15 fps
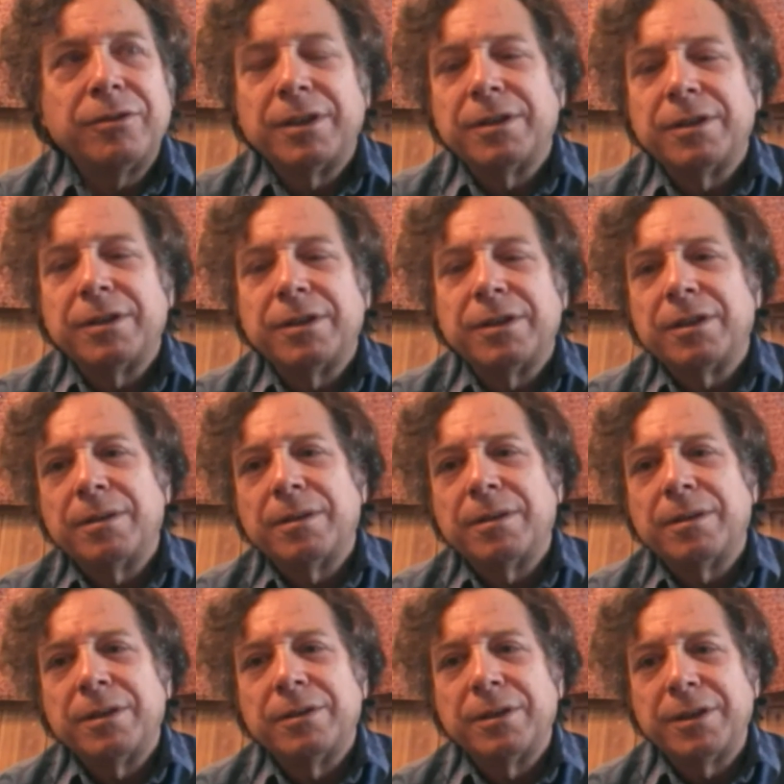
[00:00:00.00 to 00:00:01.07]
say that
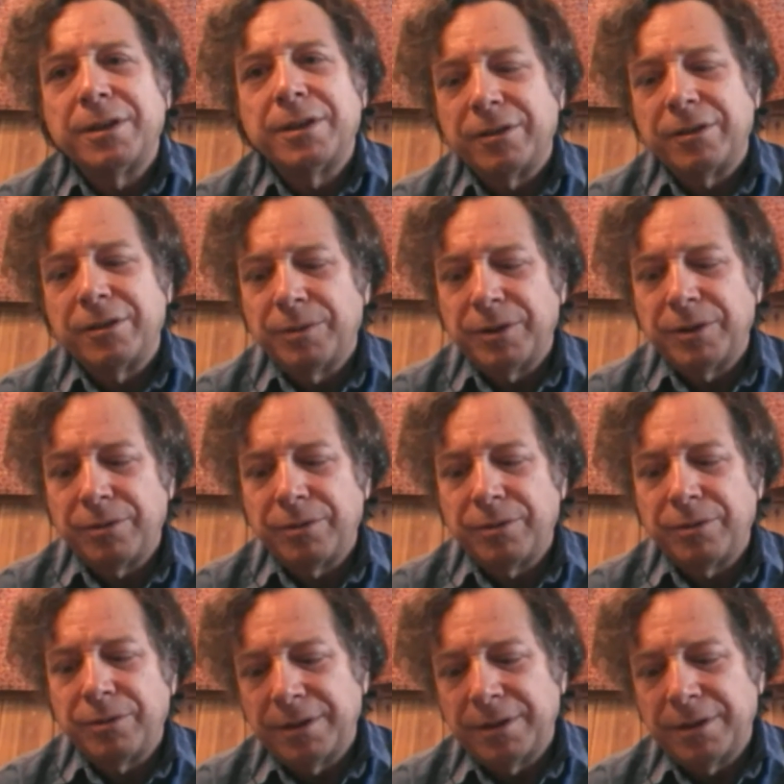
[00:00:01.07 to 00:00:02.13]
I look at this
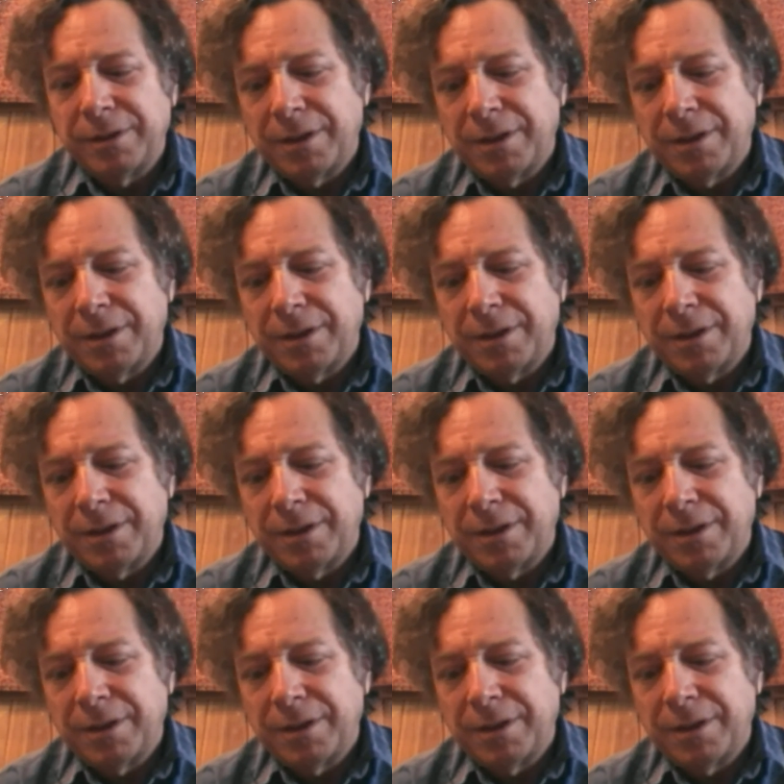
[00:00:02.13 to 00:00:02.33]
retreat,